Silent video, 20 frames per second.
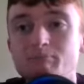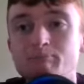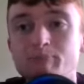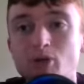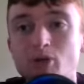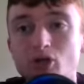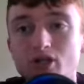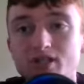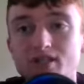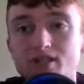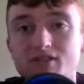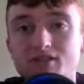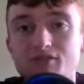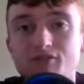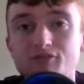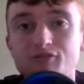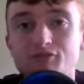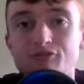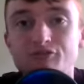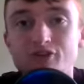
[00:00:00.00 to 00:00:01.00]
But
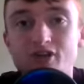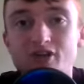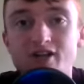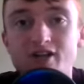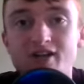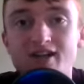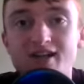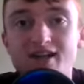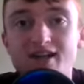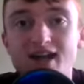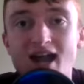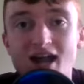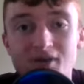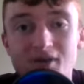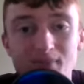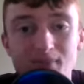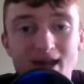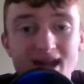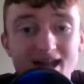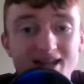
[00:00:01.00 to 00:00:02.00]
for
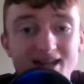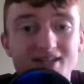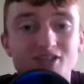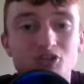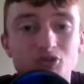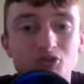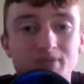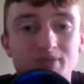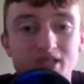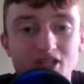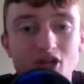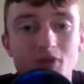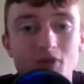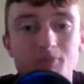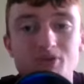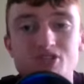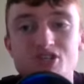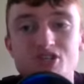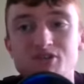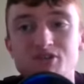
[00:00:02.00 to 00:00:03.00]
Armagh, it could be an
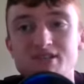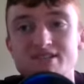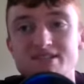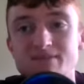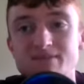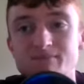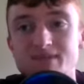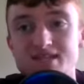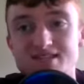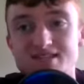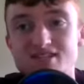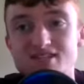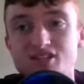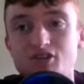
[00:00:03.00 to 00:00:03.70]
opportunity missed.